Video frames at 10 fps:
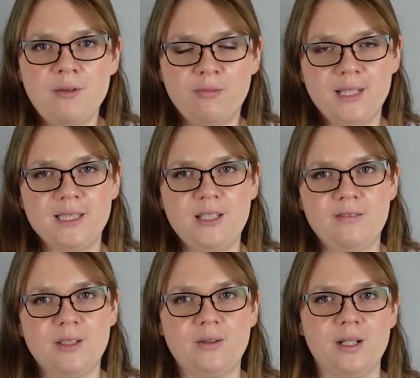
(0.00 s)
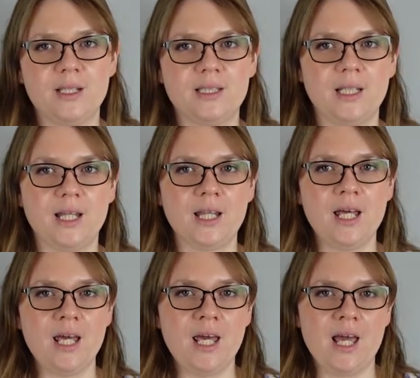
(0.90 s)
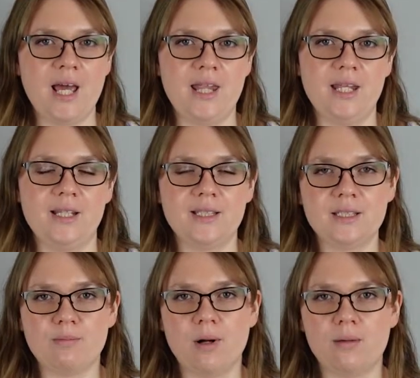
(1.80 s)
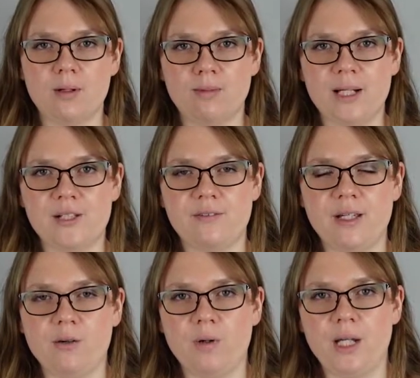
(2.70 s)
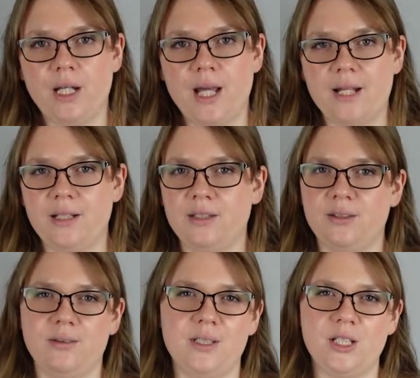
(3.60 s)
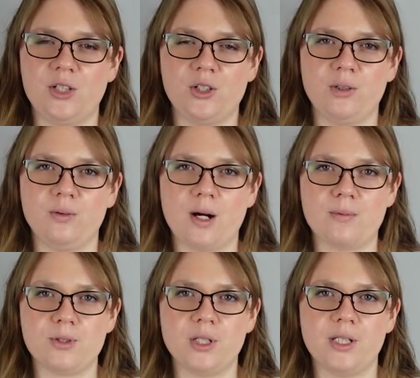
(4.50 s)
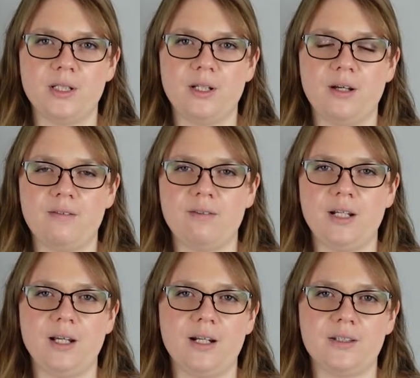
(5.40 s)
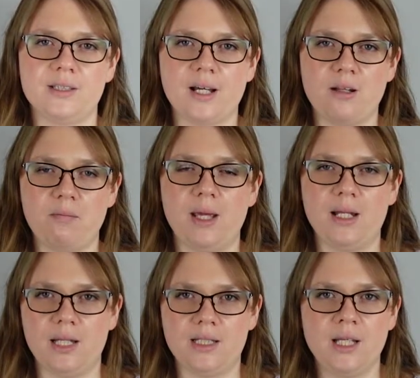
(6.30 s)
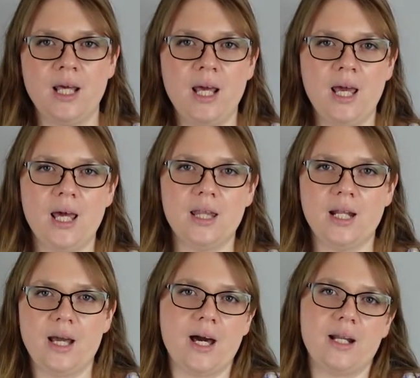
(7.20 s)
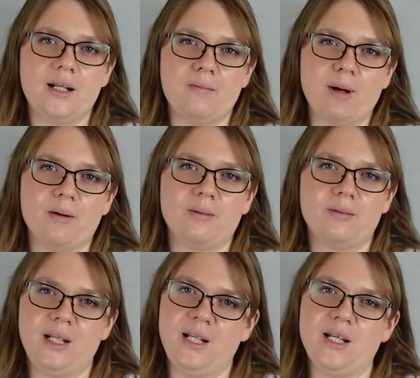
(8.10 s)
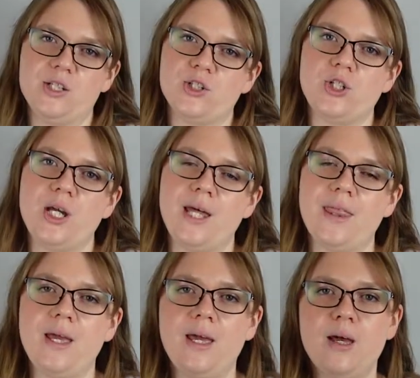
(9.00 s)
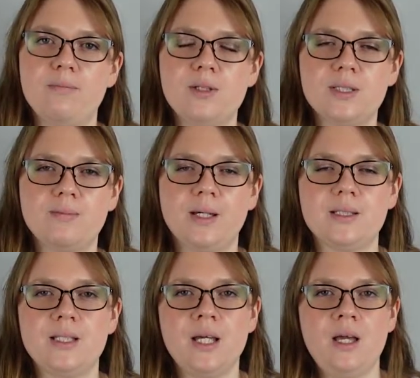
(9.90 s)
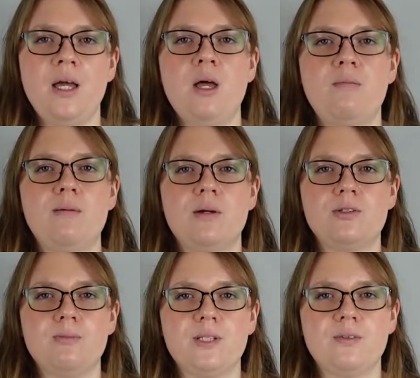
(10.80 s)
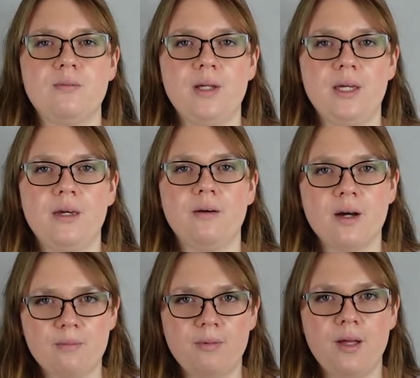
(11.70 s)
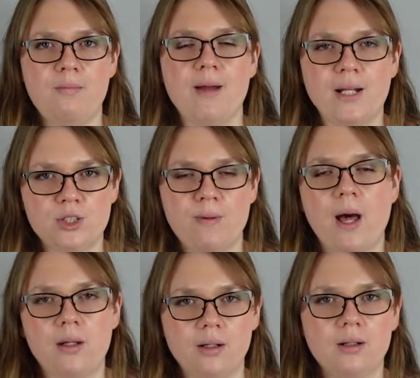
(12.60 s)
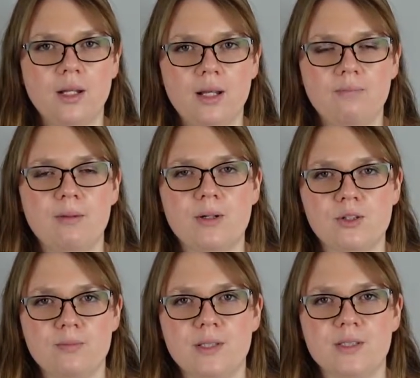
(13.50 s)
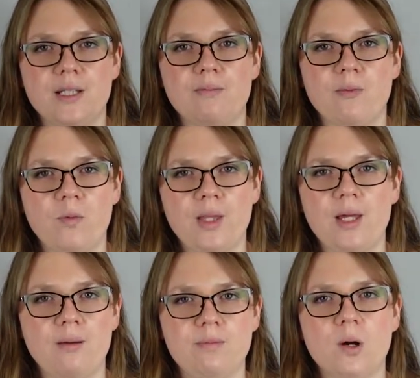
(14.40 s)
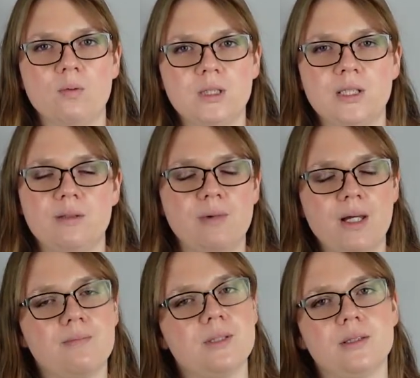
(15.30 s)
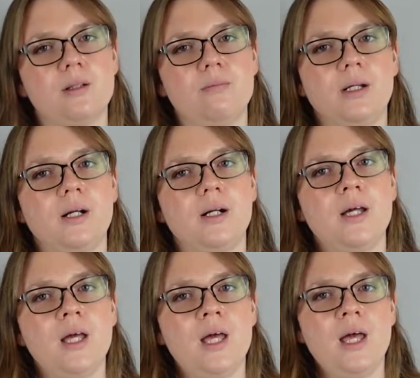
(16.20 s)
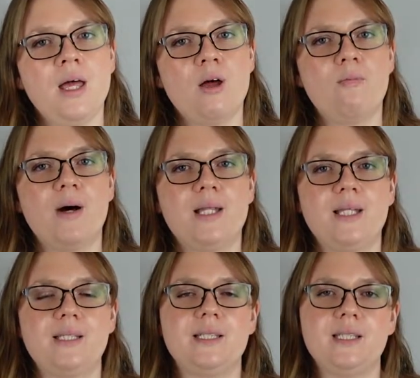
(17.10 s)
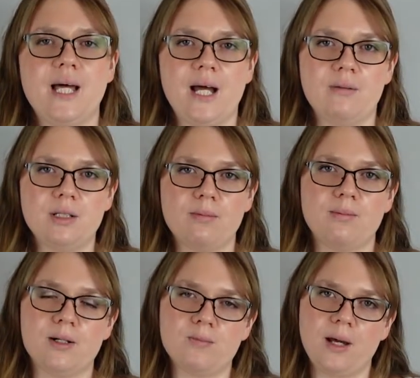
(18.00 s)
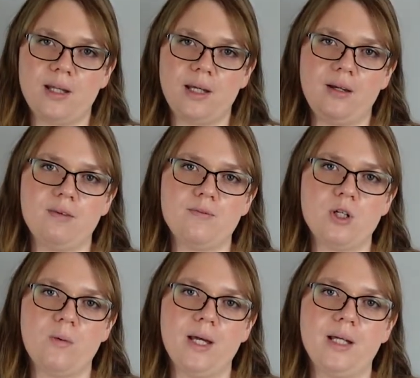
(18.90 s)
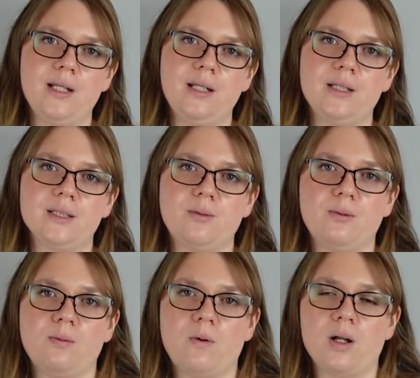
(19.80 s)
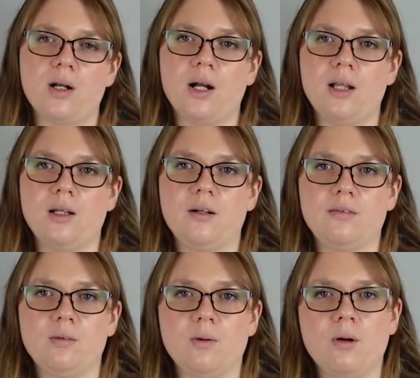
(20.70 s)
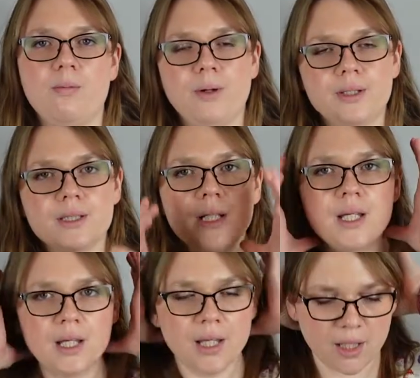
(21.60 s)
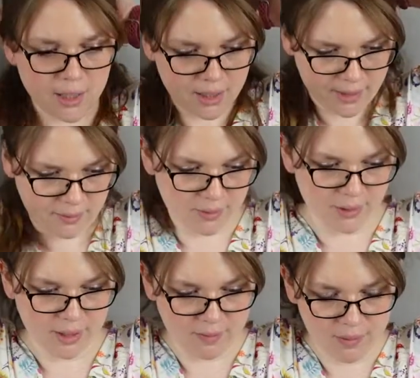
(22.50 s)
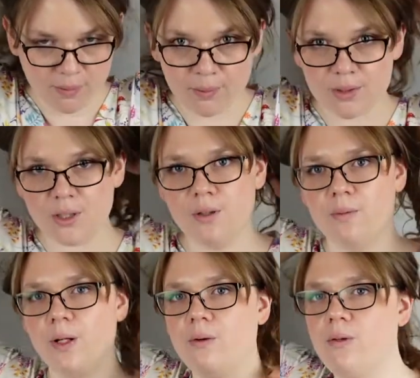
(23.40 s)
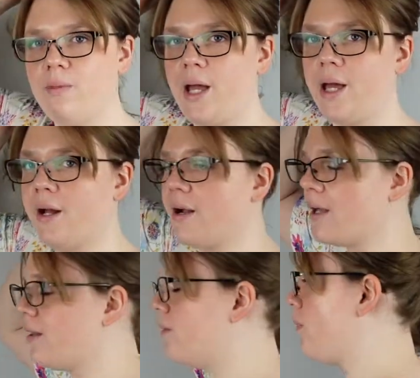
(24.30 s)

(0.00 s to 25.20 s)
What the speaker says: my sleeves go to this length. And then this is a Palmer Pletch fit one. I didn't do the tissue option of fitting, I just kind of made it. And then I added about an inch at the hip just because my measurements from like here up match the pattern and my measurements of the hip don't. Then my hip is a little bigger. But this is that double brush poly from Joanne in this cool watercolor floral print. And I will give you a tour with my hair out of the